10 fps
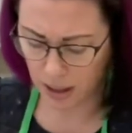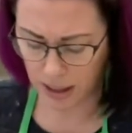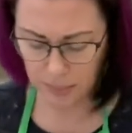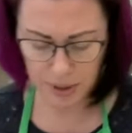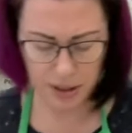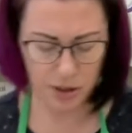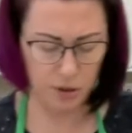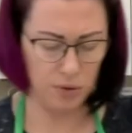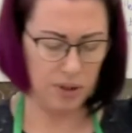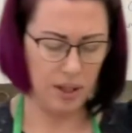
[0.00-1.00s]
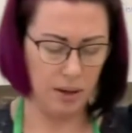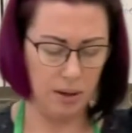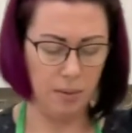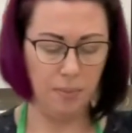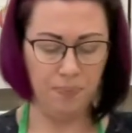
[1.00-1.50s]
I'm gonna do
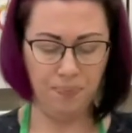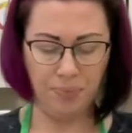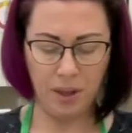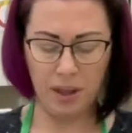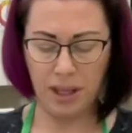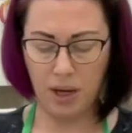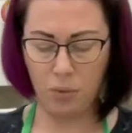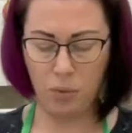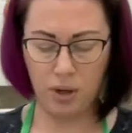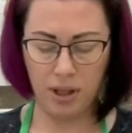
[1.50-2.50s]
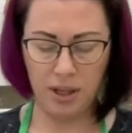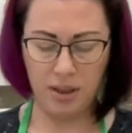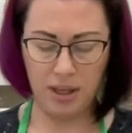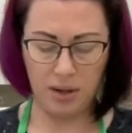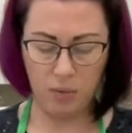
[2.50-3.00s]
some like really
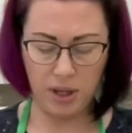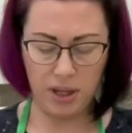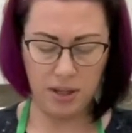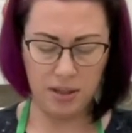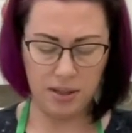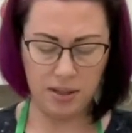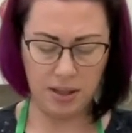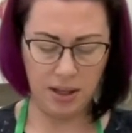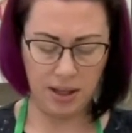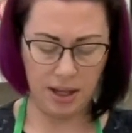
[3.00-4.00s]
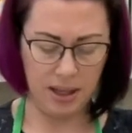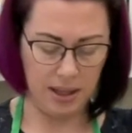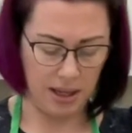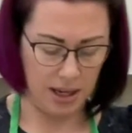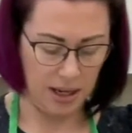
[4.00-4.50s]
thin ones.
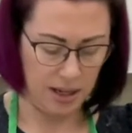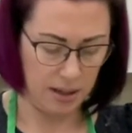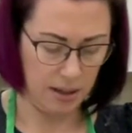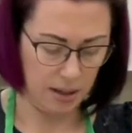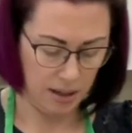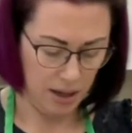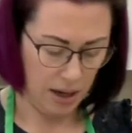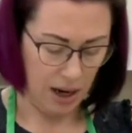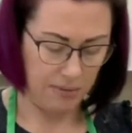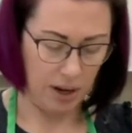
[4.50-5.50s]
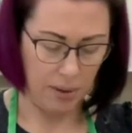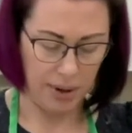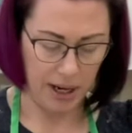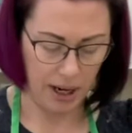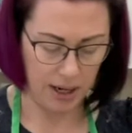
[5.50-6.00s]
And then I've got
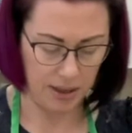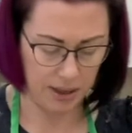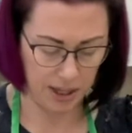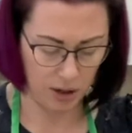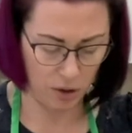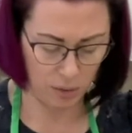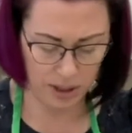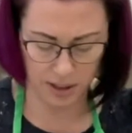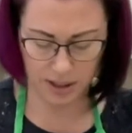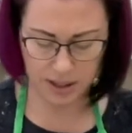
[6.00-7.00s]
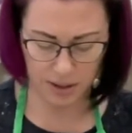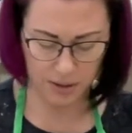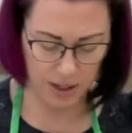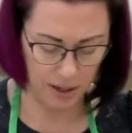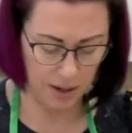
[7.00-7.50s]
my kind of thicker ones down
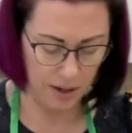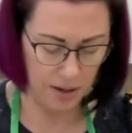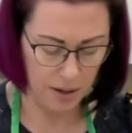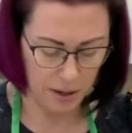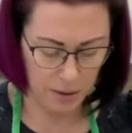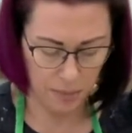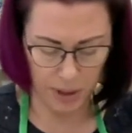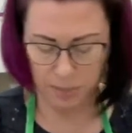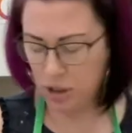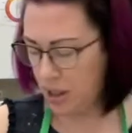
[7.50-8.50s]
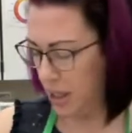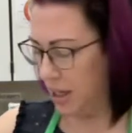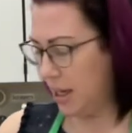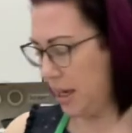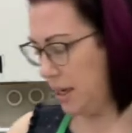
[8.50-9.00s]
there, but I'm just
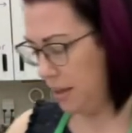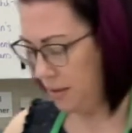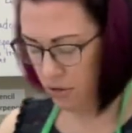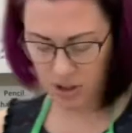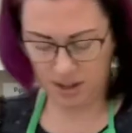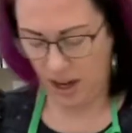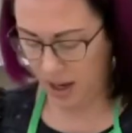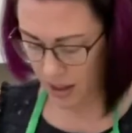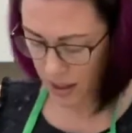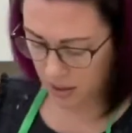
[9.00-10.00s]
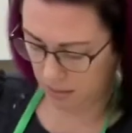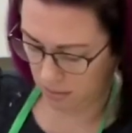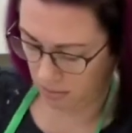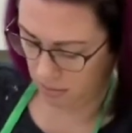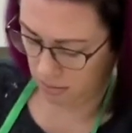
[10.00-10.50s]
gonna kind of just add
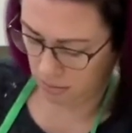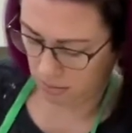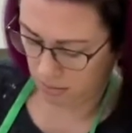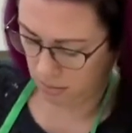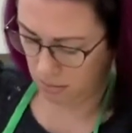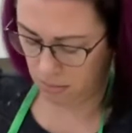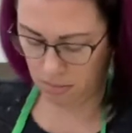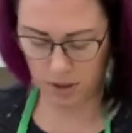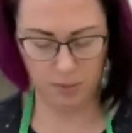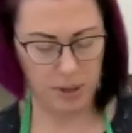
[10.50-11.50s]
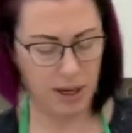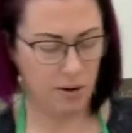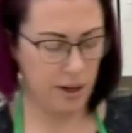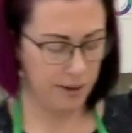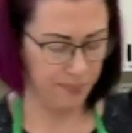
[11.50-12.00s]
in some layering.